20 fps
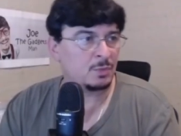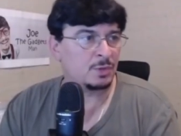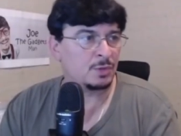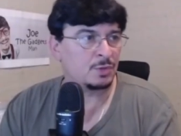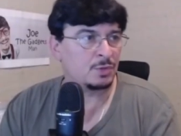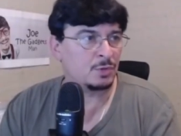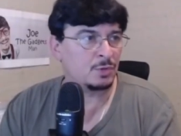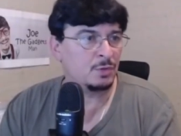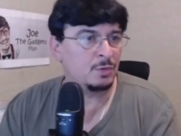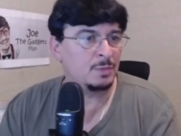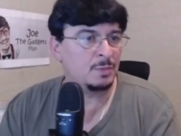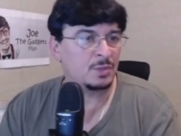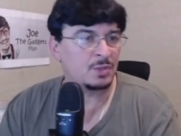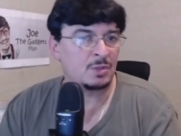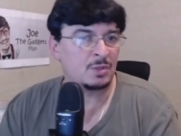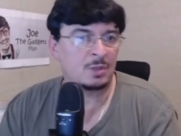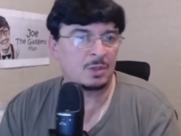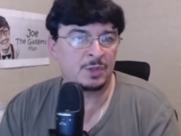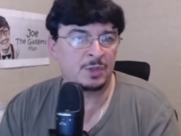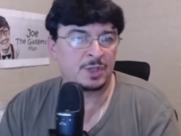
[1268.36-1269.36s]
with Zoom
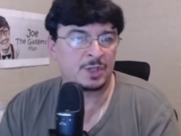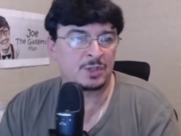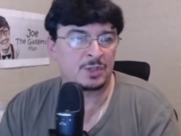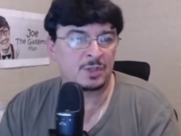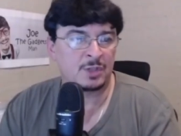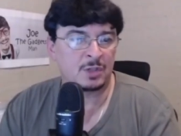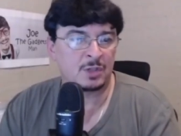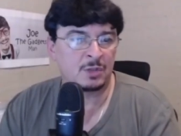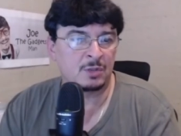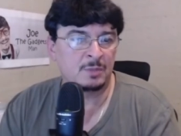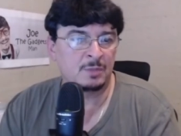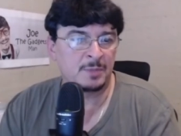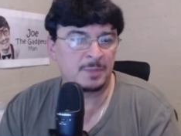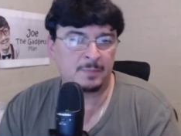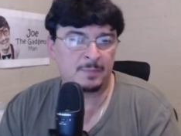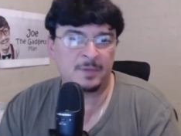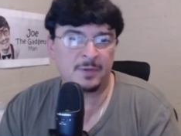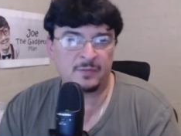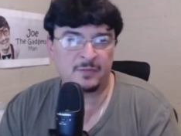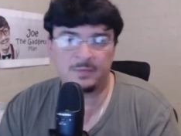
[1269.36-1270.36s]
that's not working so good,
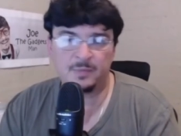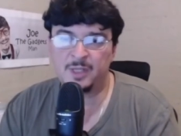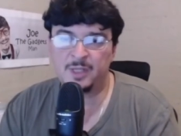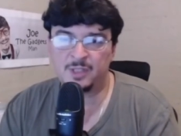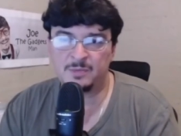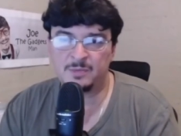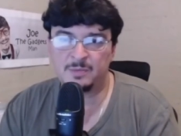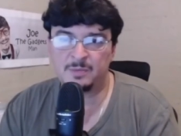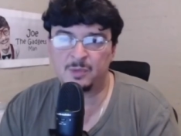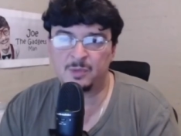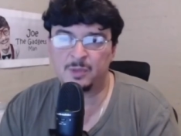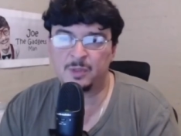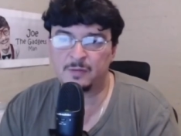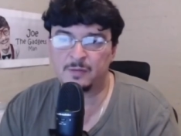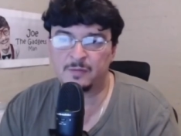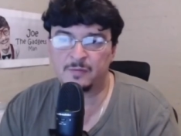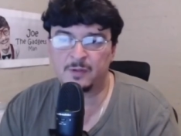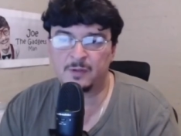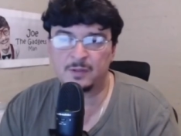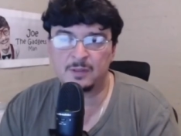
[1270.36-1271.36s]
but apart from that, it seems to be
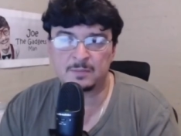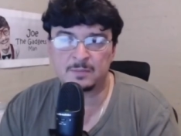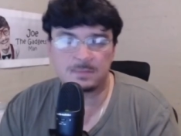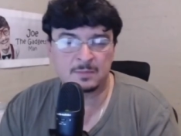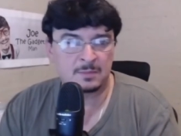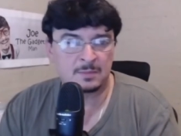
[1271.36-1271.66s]
working fine.